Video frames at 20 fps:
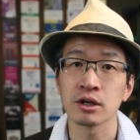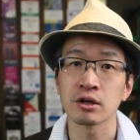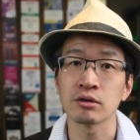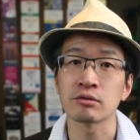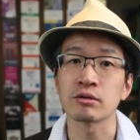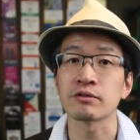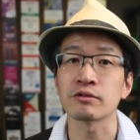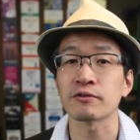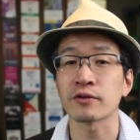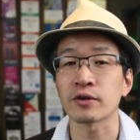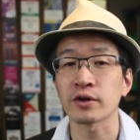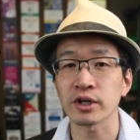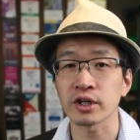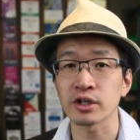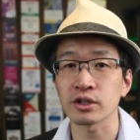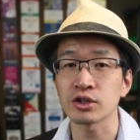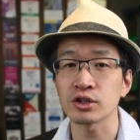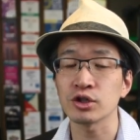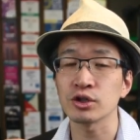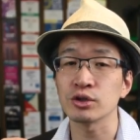
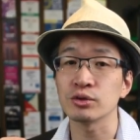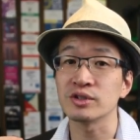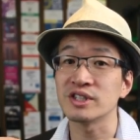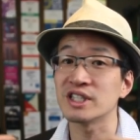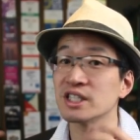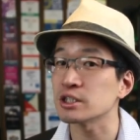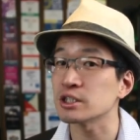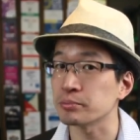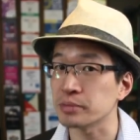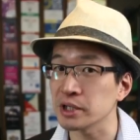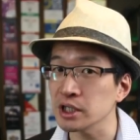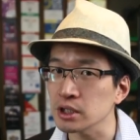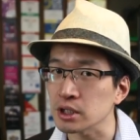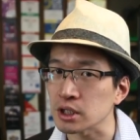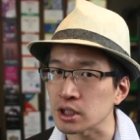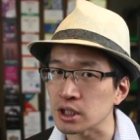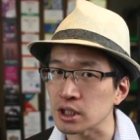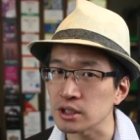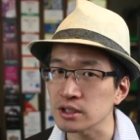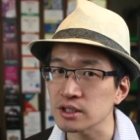referring to
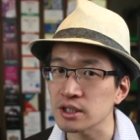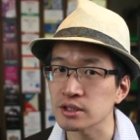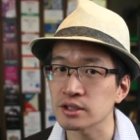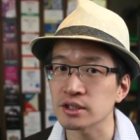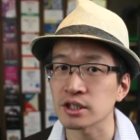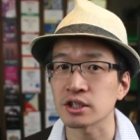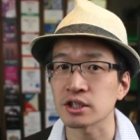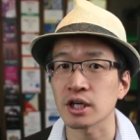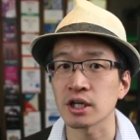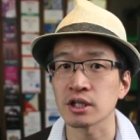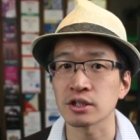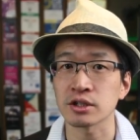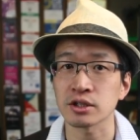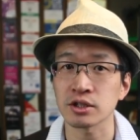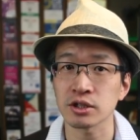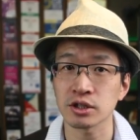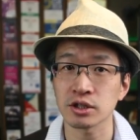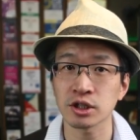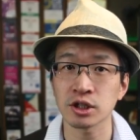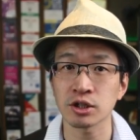disabilities such as
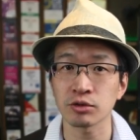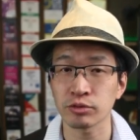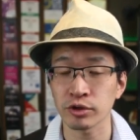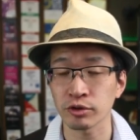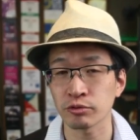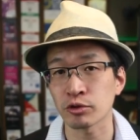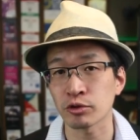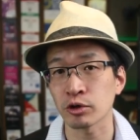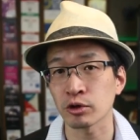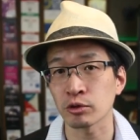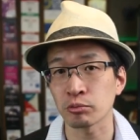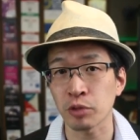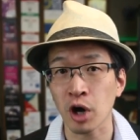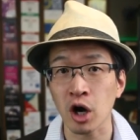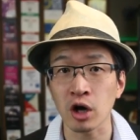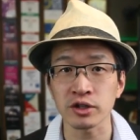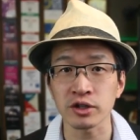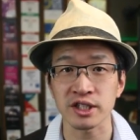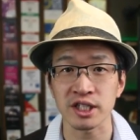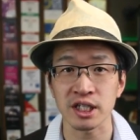cerebral
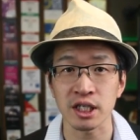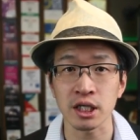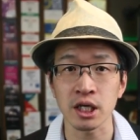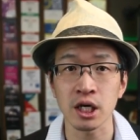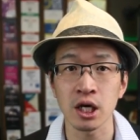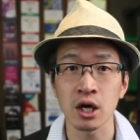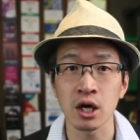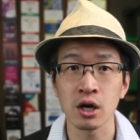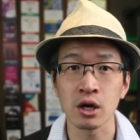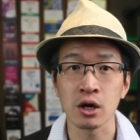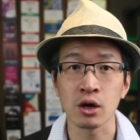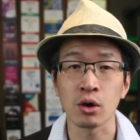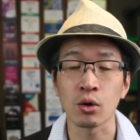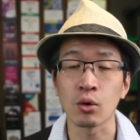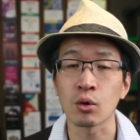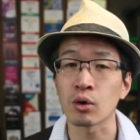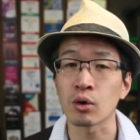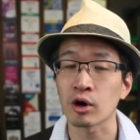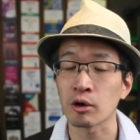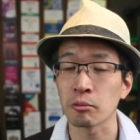palsy
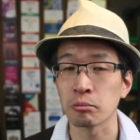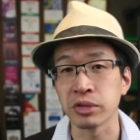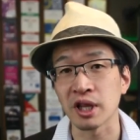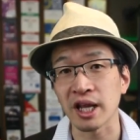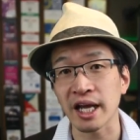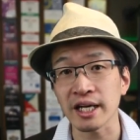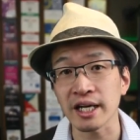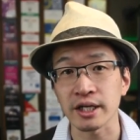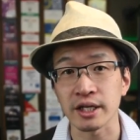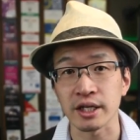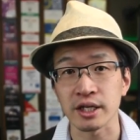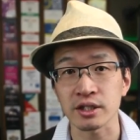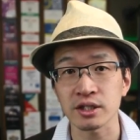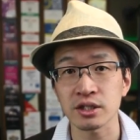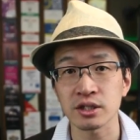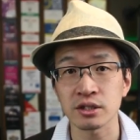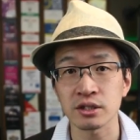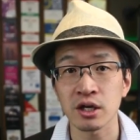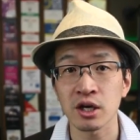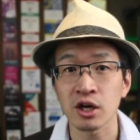or
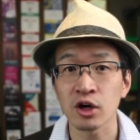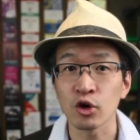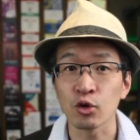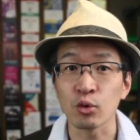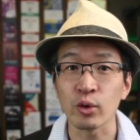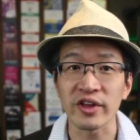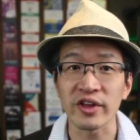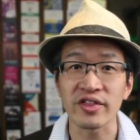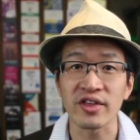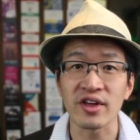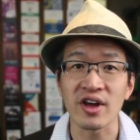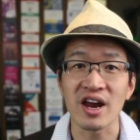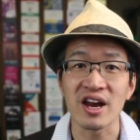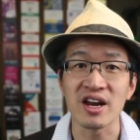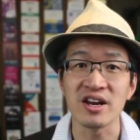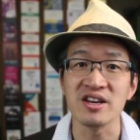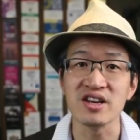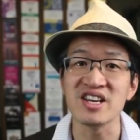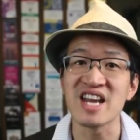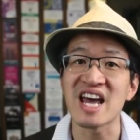blindness with
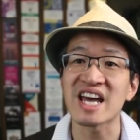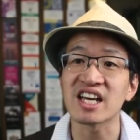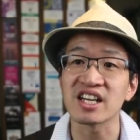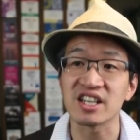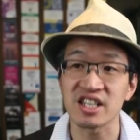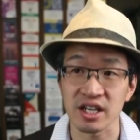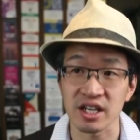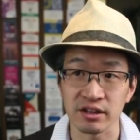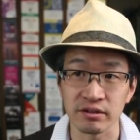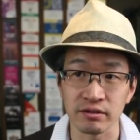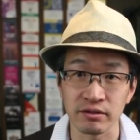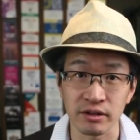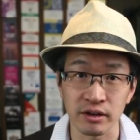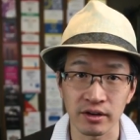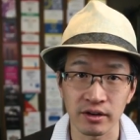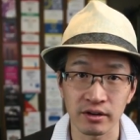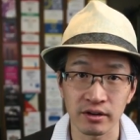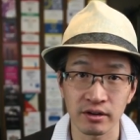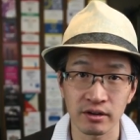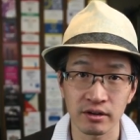negative
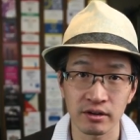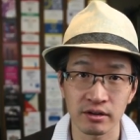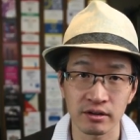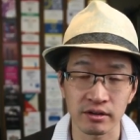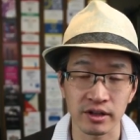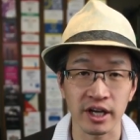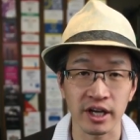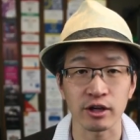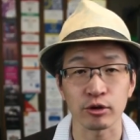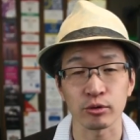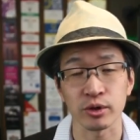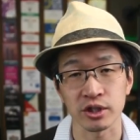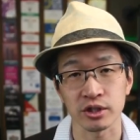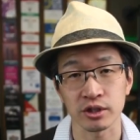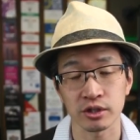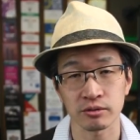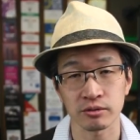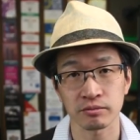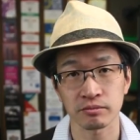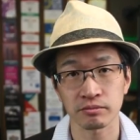language.